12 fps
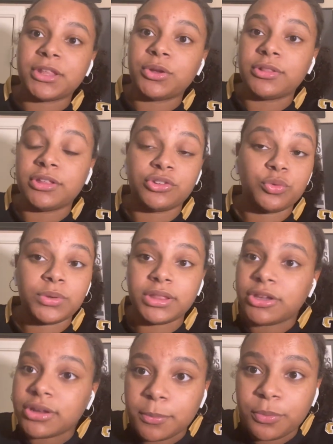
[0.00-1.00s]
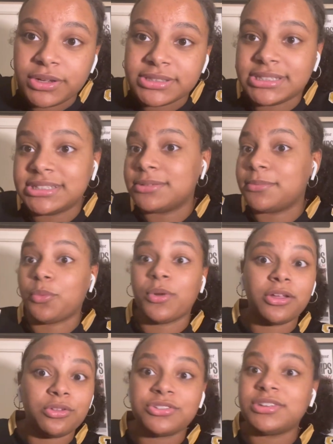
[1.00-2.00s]
I know he looked really good in preseason, but
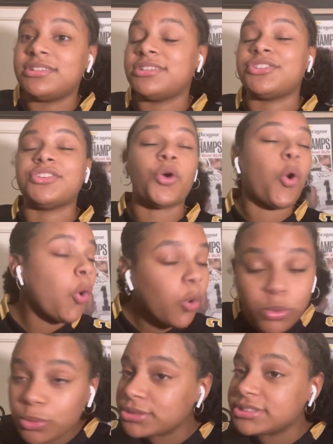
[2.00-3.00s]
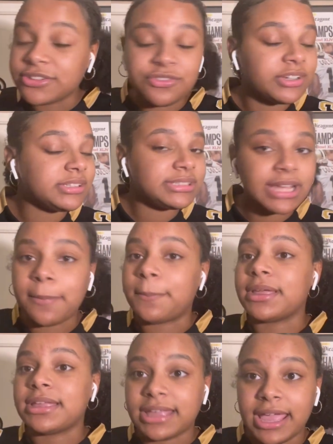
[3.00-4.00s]
regular season is a whole different
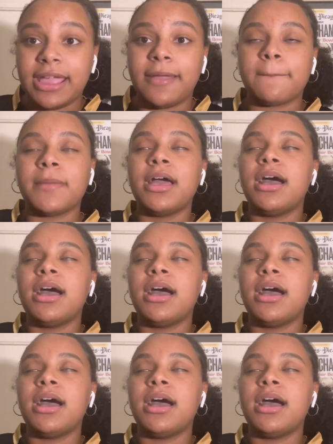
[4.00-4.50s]
type of game.